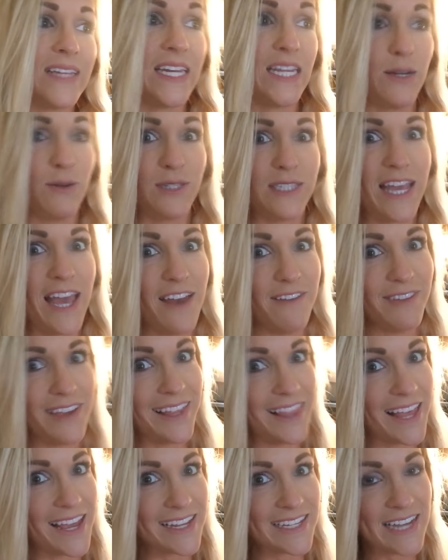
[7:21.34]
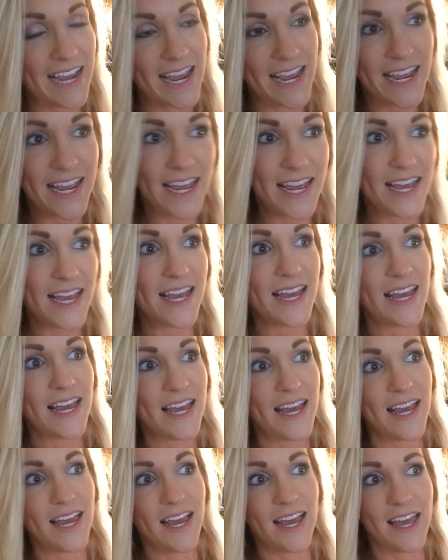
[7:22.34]
and it was heavy leg day
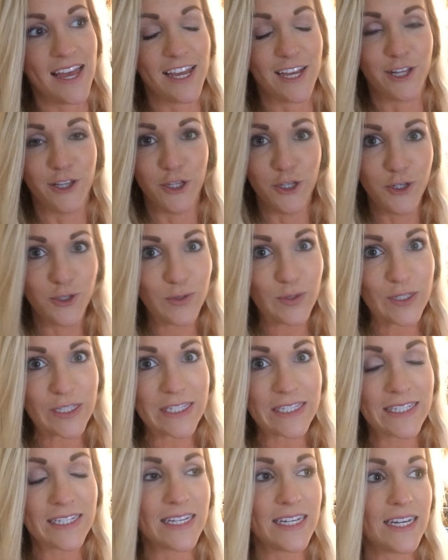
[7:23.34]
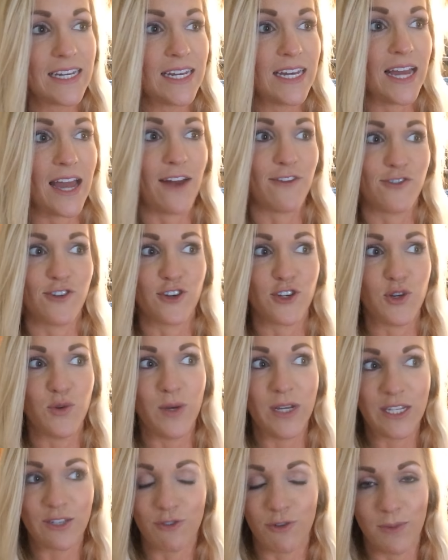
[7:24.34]
and glutes. After
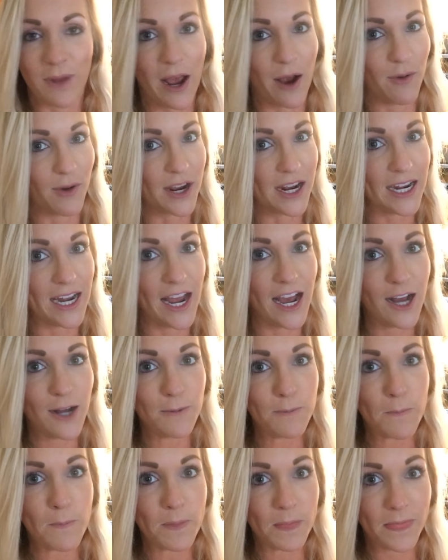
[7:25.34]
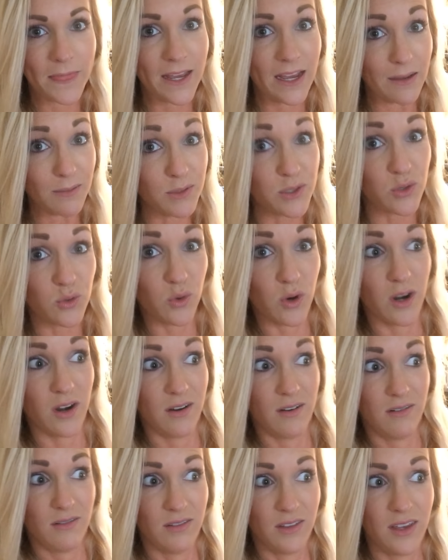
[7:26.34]
2 weeks from not working out, I'm sore.
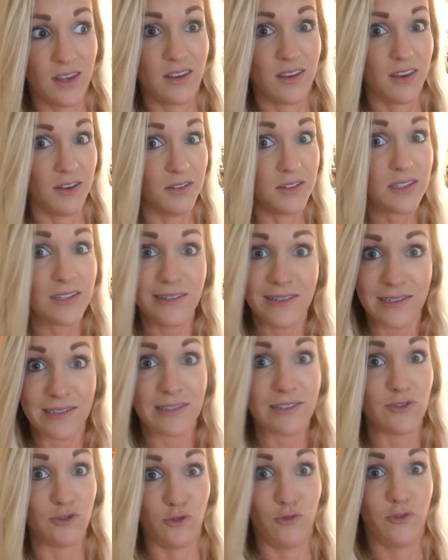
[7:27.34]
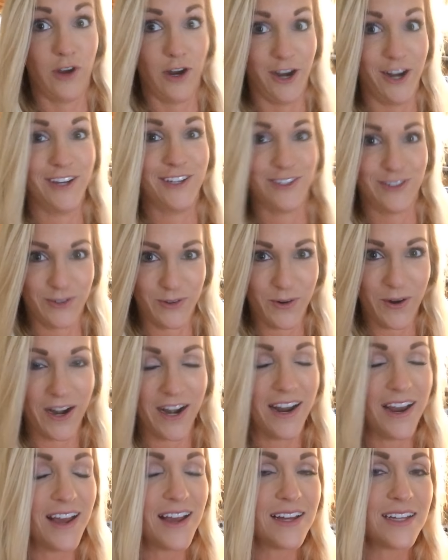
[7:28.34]
Like, Kelsey is still very
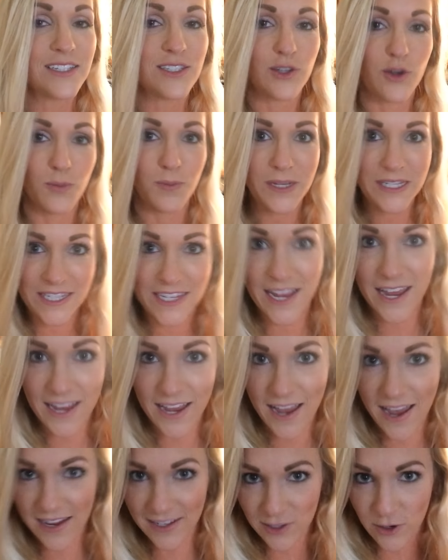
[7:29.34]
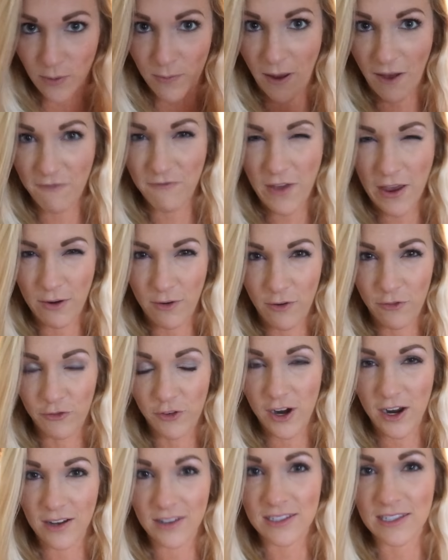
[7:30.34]
sore. So BCAAs are my favorite
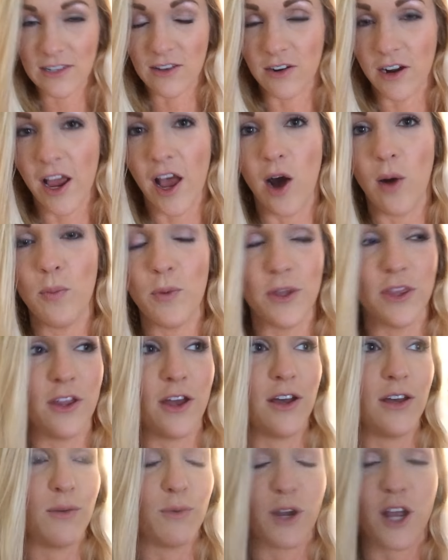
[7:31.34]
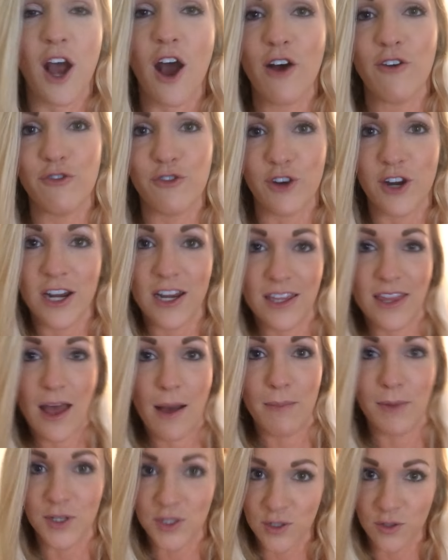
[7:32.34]
friend, because it's going to help in that recovery and
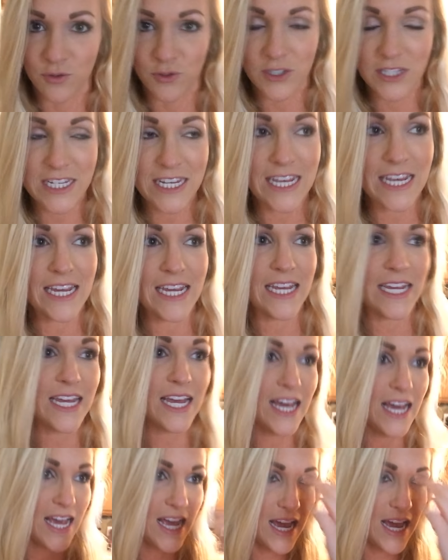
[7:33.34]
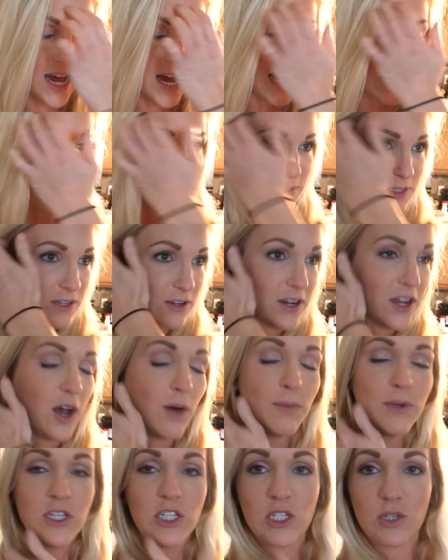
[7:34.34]
that muscle fatigue. It's going to
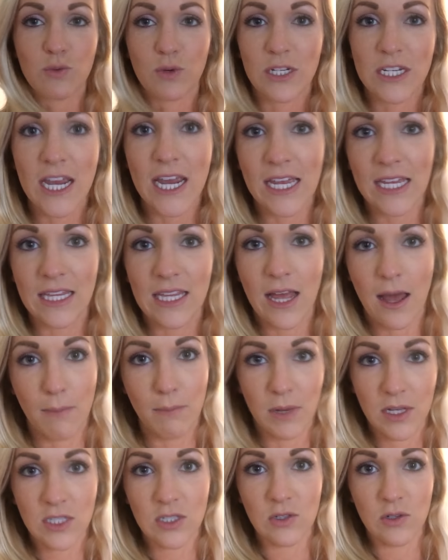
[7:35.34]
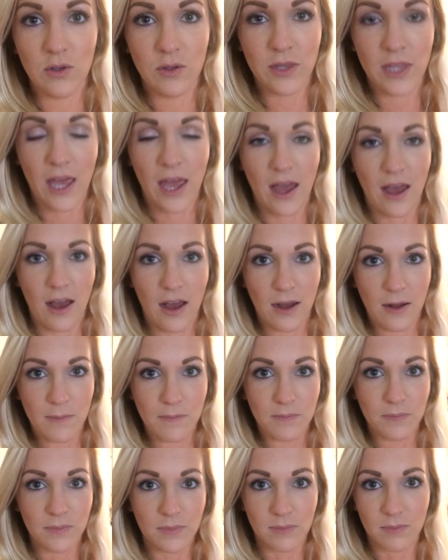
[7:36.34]
help me just retain that muscle that
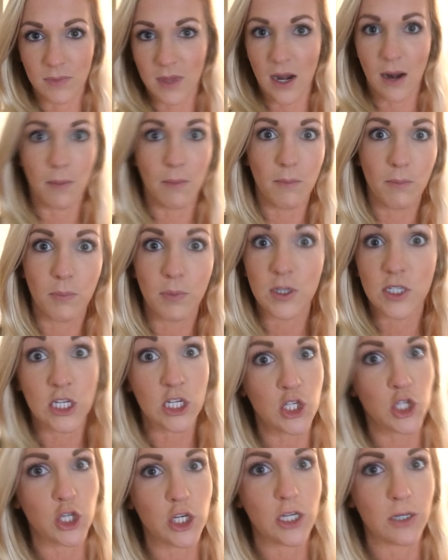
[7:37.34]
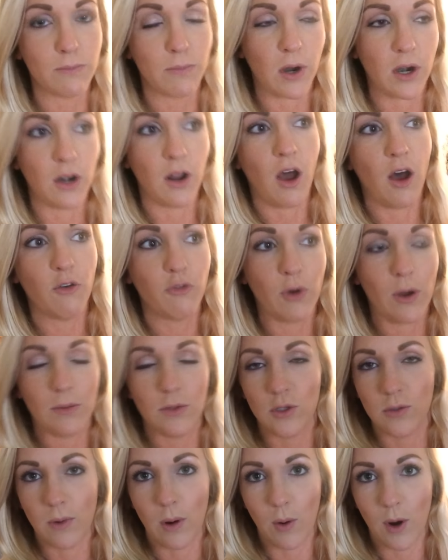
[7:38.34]
that I potentially could burn off while
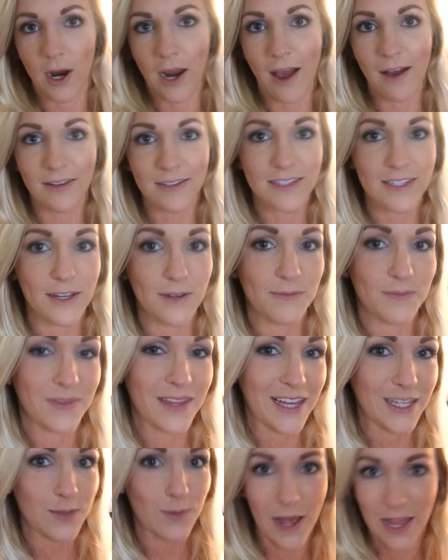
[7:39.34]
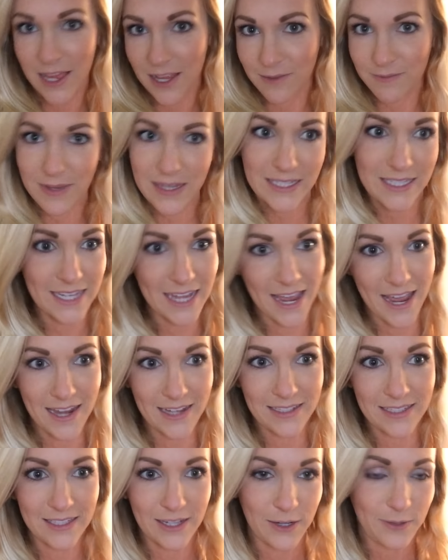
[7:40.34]
I'm doing my workout. So that's why I love
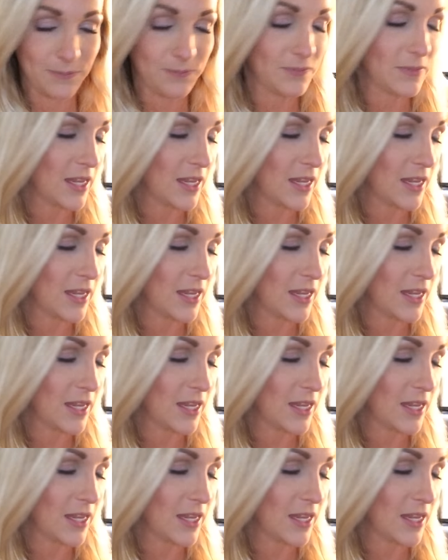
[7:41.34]
BCAAs. So,